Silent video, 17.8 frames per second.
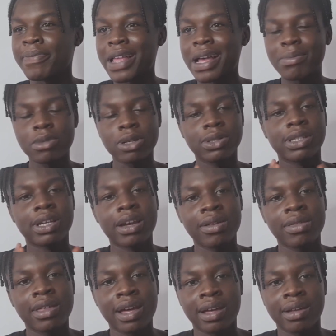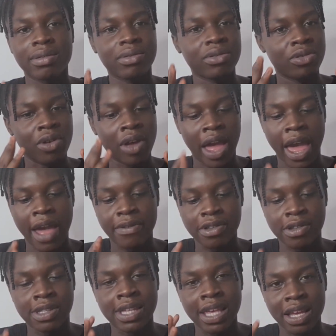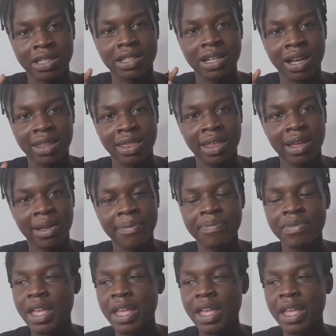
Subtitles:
I'm not saying that you have to text like that.